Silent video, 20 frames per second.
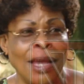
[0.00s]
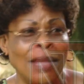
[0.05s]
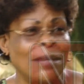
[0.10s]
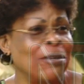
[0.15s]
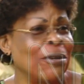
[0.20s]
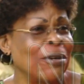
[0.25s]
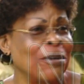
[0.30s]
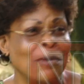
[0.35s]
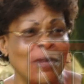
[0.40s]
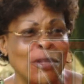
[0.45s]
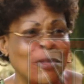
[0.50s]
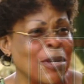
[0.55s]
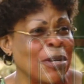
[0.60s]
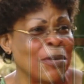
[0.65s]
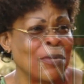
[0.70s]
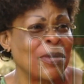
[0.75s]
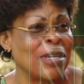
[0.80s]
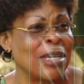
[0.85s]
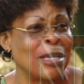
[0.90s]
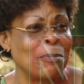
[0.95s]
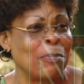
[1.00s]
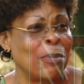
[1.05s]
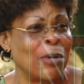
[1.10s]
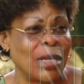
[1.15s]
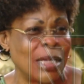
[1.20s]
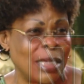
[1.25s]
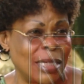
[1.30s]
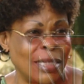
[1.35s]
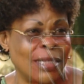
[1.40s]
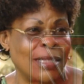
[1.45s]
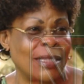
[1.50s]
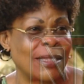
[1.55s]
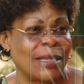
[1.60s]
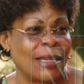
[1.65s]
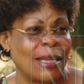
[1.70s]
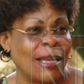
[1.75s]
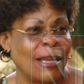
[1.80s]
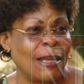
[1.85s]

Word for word: I don't know what you're doing in politics.